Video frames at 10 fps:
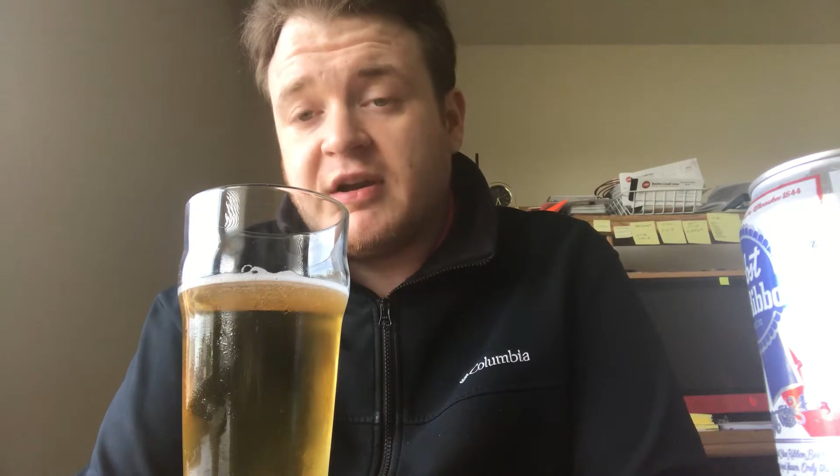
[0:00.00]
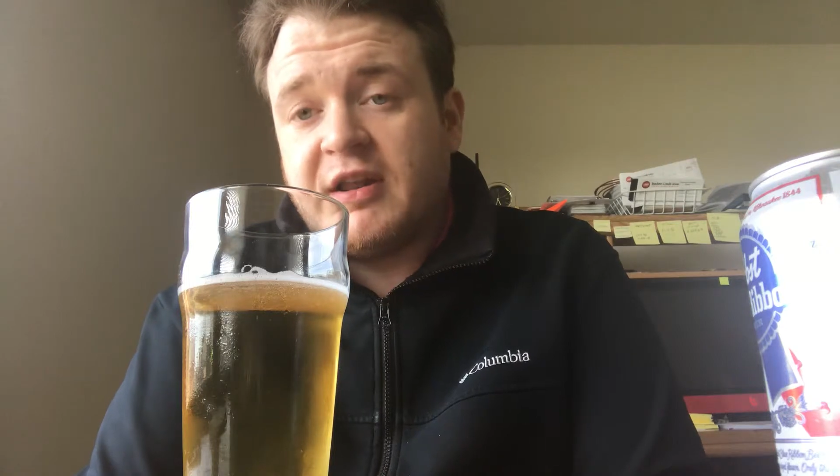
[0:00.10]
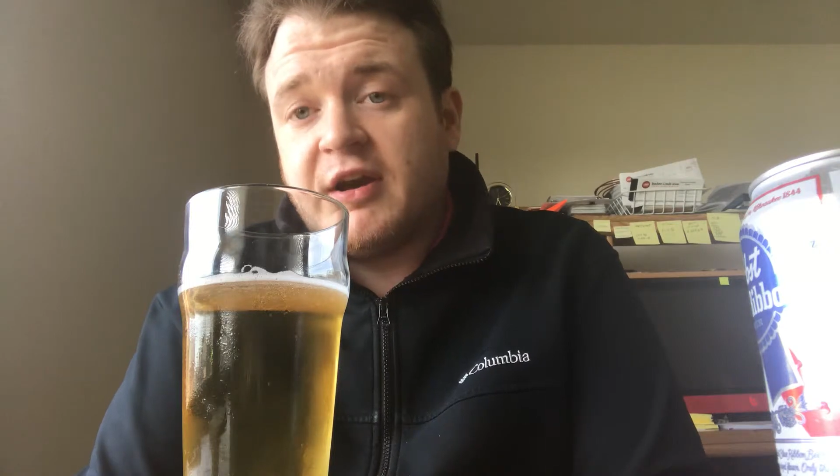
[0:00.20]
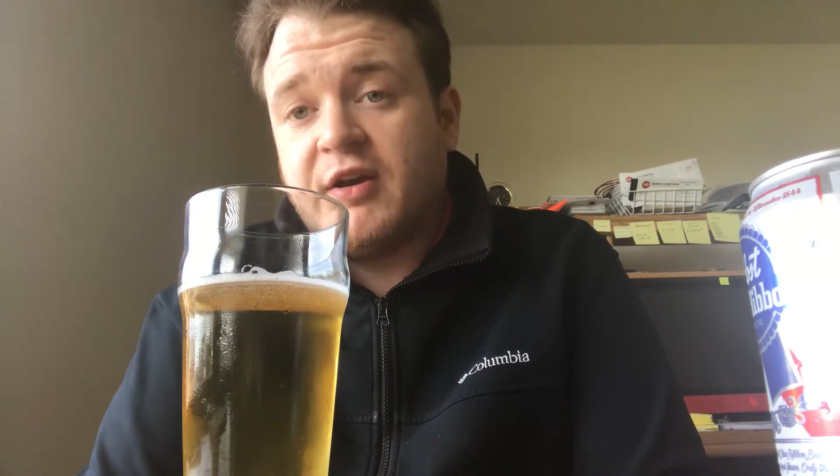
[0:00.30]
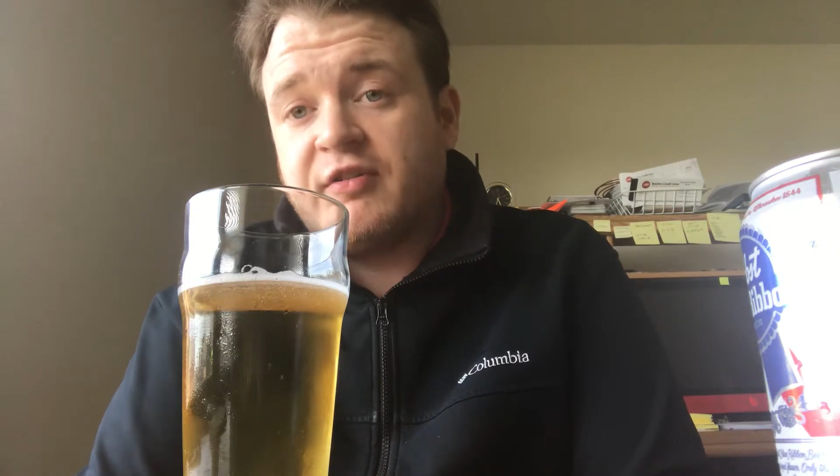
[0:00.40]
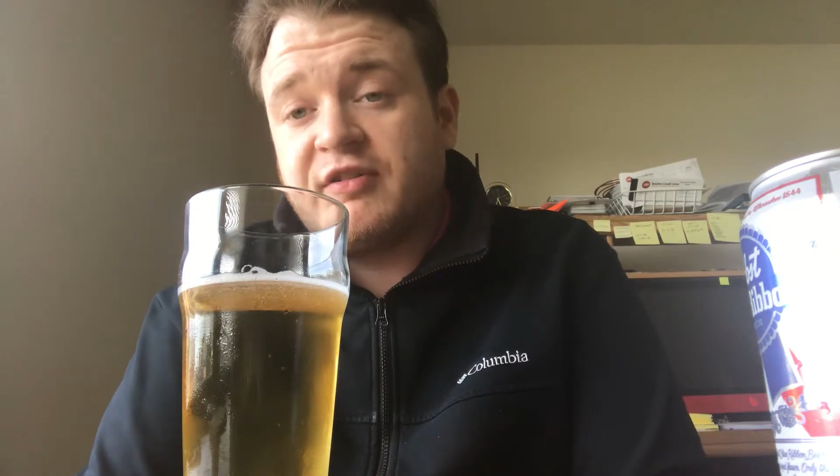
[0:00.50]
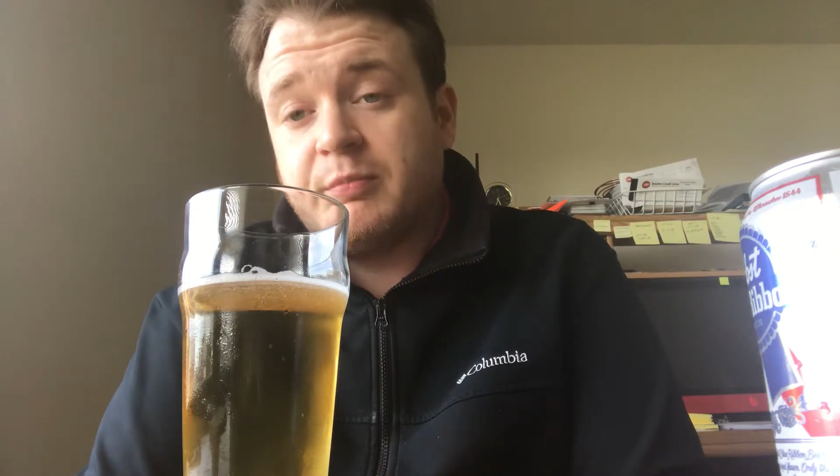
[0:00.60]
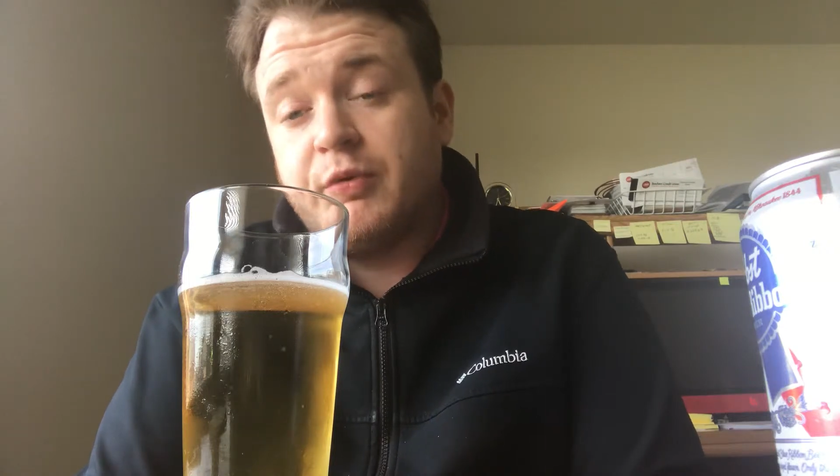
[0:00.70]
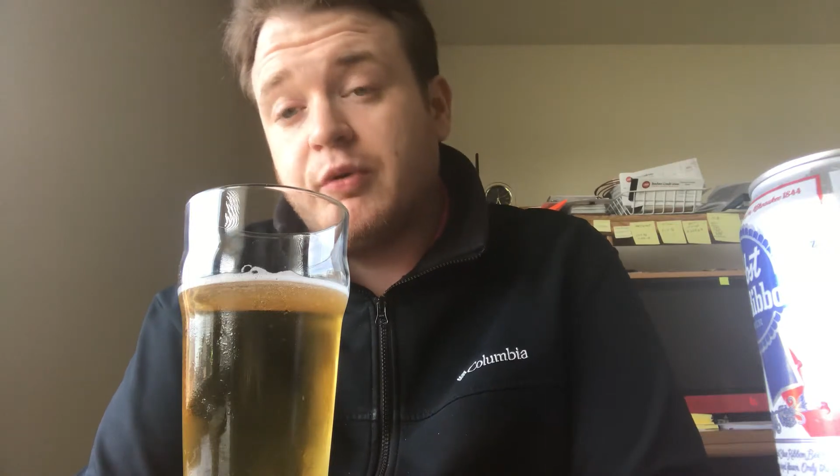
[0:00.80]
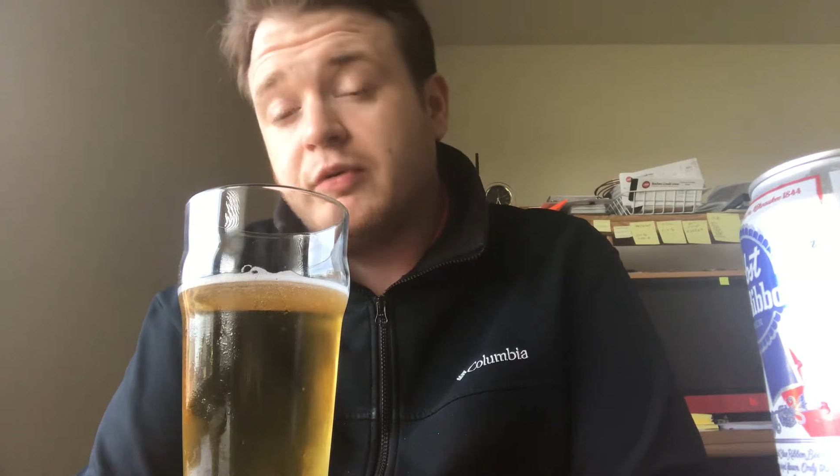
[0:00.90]
clear,
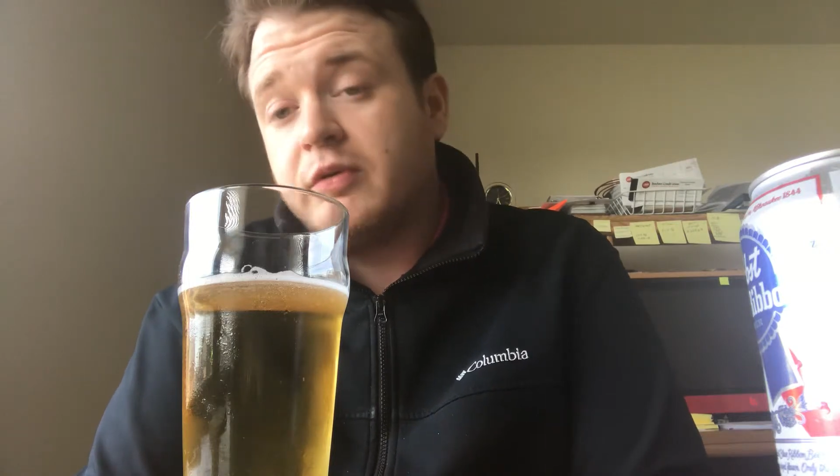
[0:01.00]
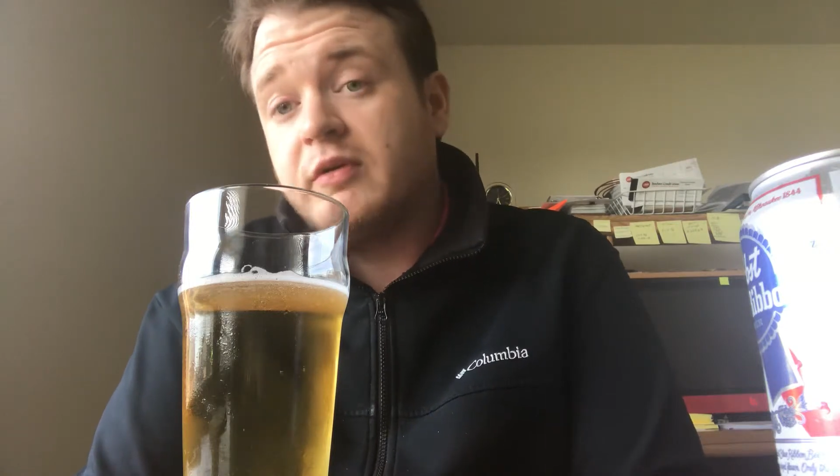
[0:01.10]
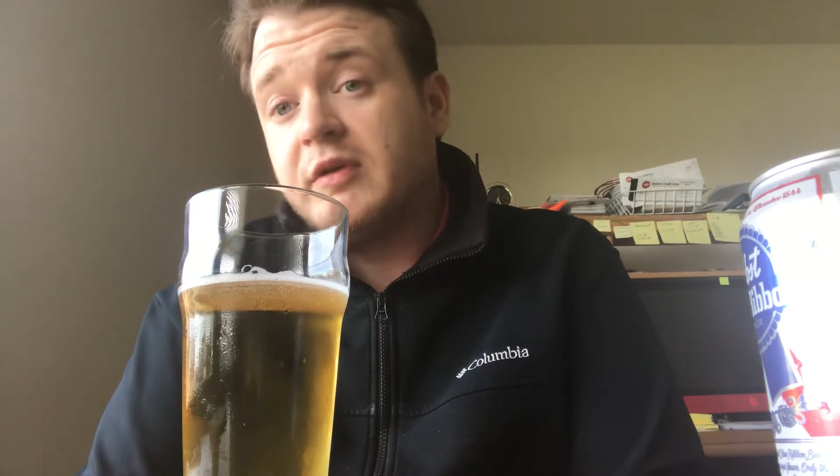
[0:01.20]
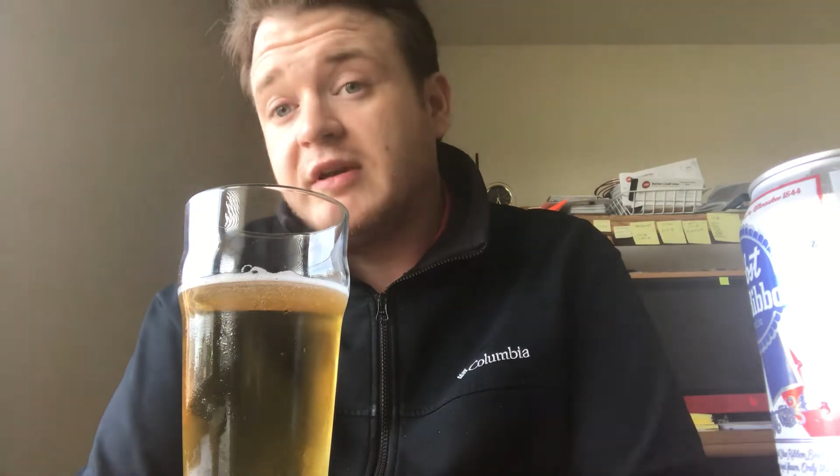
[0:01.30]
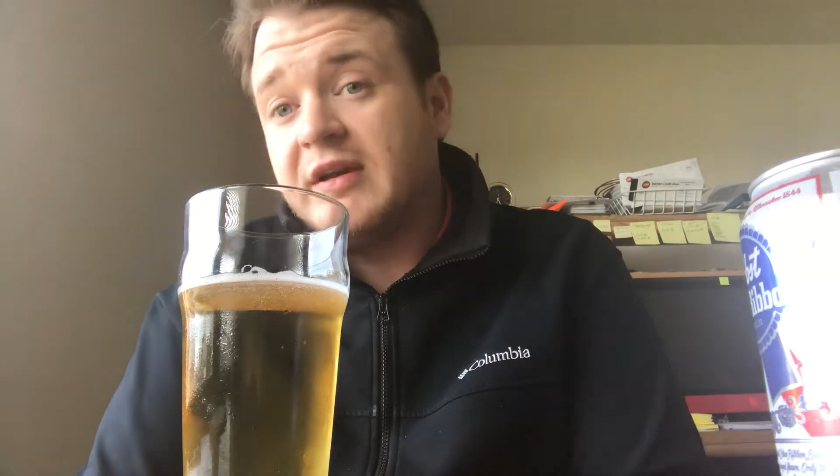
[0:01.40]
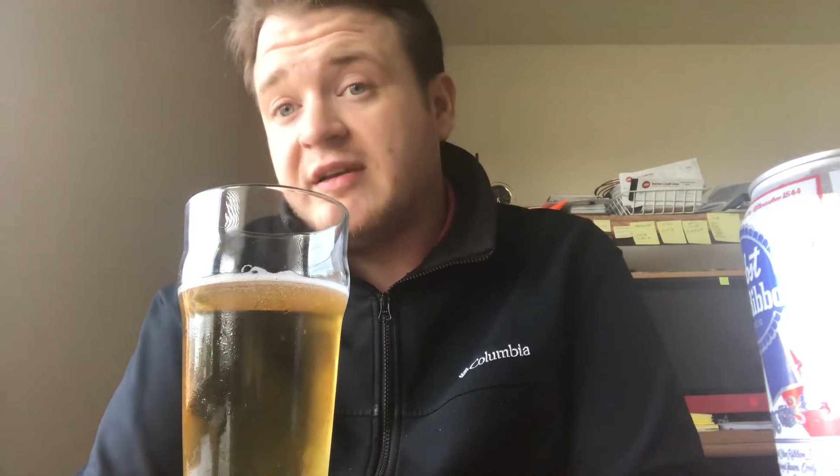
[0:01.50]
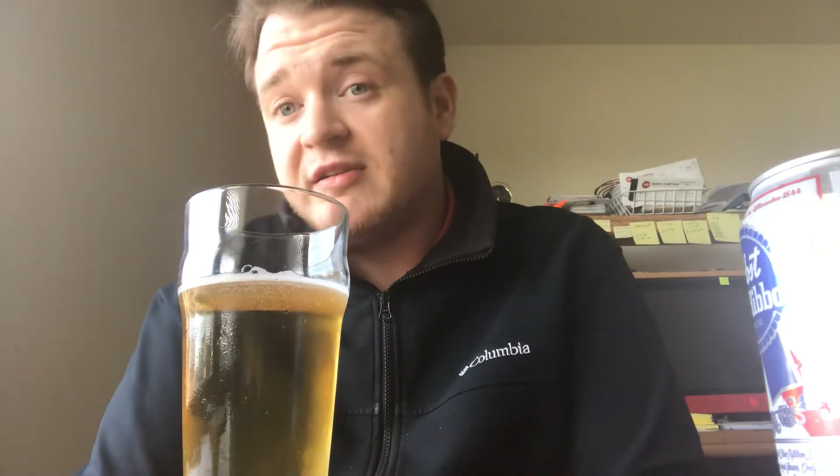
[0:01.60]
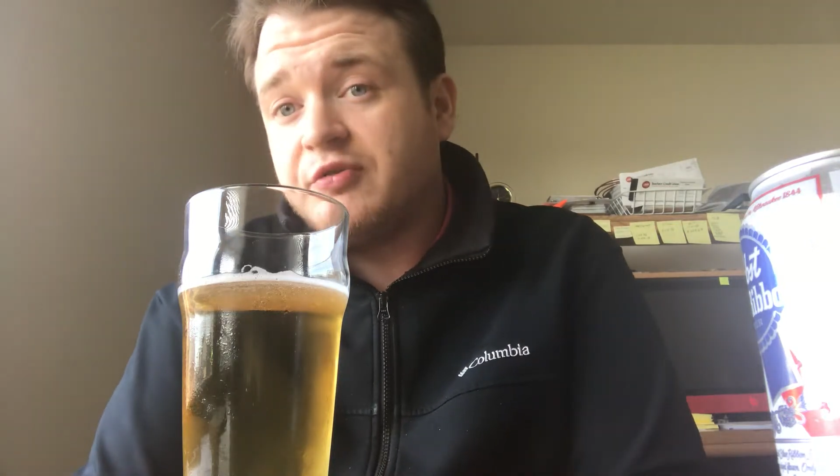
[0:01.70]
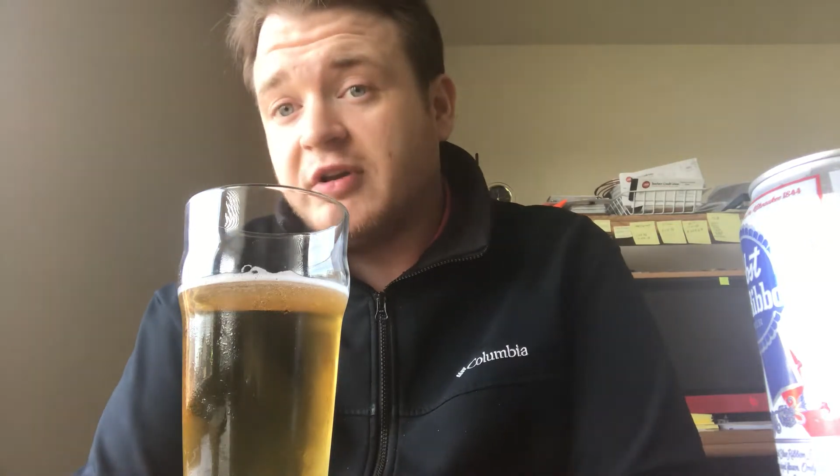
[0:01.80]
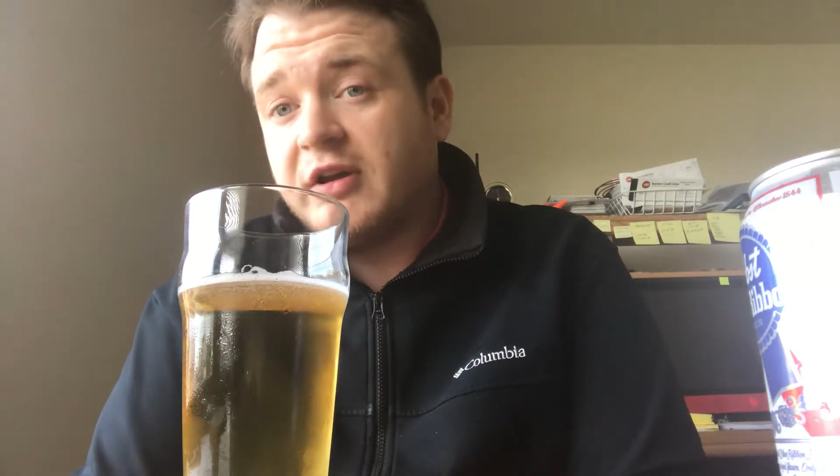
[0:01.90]
smooth,
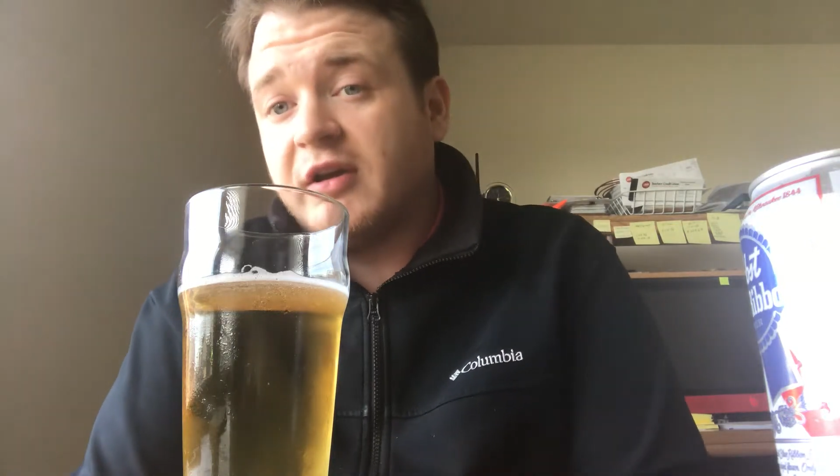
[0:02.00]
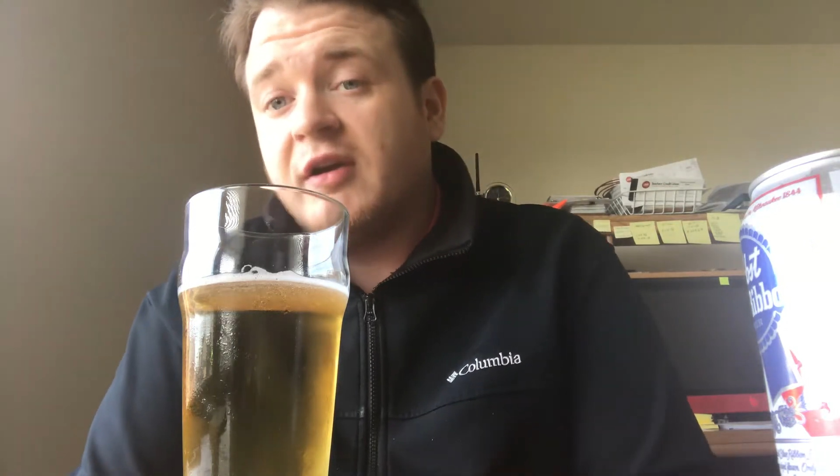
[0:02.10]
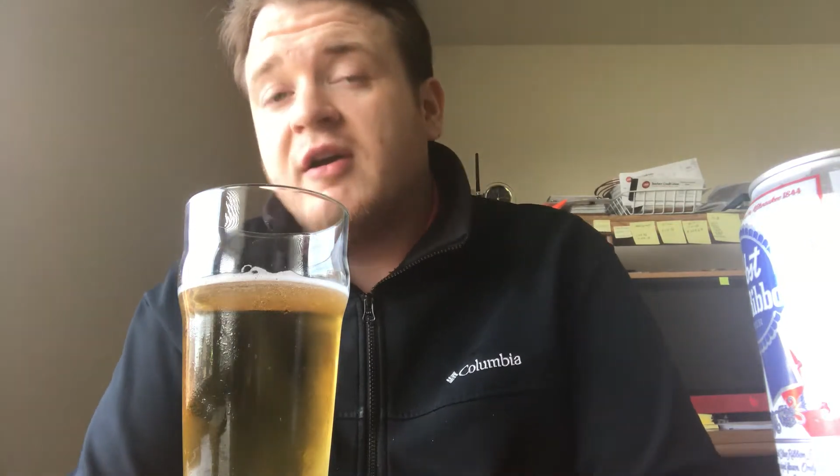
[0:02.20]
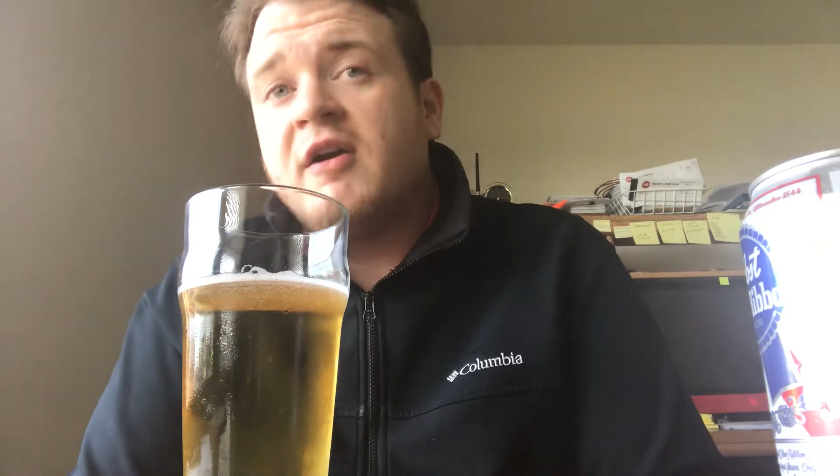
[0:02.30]
easy drinking,